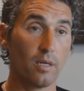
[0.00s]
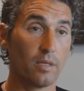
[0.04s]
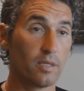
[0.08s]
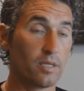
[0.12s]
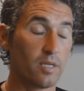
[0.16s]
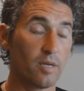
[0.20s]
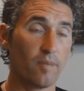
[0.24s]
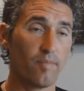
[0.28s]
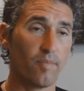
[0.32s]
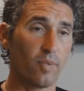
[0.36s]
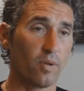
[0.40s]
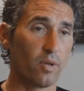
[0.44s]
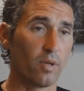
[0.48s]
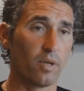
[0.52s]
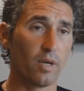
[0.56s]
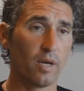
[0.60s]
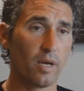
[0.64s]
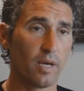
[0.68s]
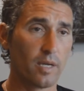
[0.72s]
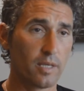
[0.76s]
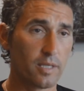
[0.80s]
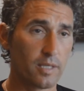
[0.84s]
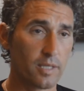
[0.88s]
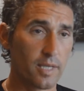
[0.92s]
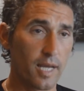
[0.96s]
Simple.
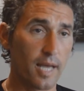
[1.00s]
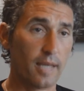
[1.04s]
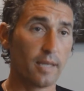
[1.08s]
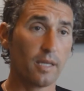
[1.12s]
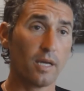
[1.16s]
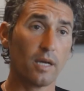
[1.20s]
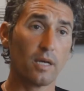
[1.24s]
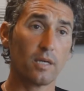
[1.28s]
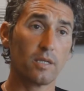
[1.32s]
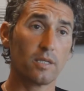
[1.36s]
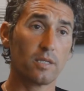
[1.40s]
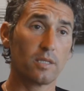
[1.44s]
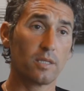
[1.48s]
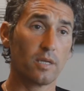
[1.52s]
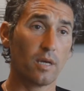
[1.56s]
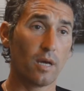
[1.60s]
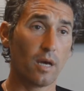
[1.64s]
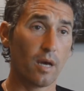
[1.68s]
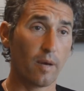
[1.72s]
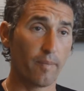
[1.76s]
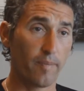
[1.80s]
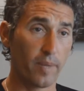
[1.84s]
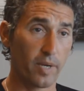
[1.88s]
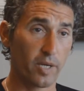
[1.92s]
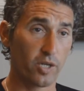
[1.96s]
Send us
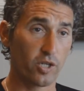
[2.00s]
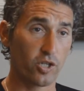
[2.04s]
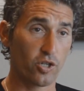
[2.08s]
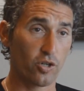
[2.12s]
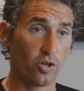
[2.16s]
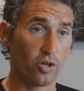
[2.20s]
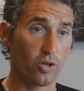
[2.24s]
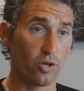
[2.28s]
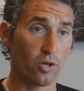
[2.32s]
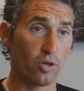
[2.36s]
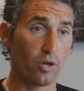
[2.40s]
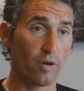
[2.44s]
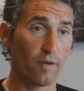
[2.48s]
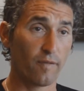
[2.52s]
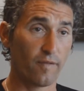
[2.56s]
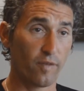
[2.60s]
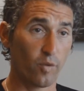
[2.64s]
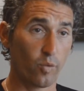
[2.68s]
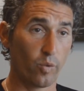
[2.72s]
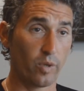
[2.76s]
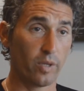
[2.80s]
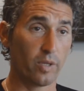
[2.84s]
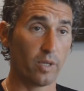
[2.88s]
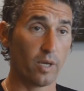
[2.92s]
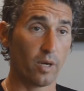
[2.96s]
a picture of
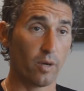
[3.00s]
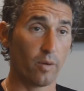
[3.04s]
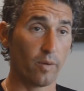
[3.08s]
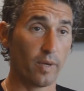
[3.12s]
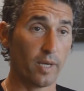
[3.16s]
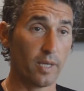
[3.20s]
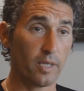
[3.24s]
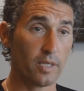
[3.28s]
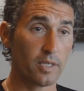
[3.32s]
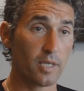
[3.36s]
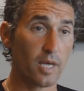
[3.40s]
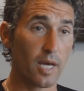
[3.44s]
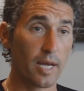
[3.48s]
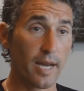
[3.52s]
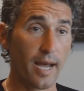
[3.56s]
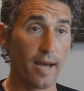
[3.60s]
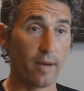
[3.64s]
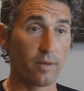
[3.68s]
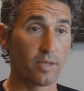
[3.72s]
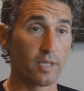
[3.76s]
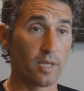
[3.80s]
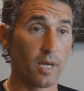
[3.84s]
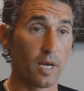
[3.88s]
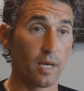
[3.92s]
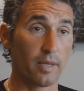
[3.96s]
the window, inside,
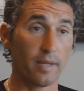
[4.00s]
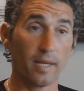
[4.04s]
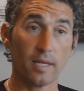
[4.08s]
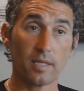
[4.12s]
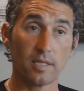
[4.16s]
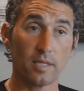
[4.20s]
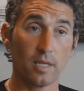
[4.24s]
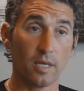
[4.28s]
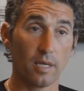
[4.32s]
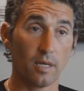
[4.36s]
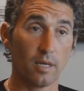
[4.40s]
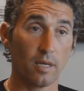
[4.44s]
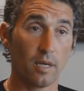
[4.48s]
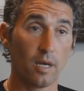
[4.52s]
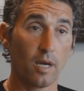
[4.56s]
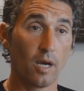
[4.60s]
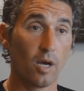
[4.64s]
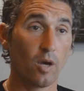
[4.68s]
outside. That's it.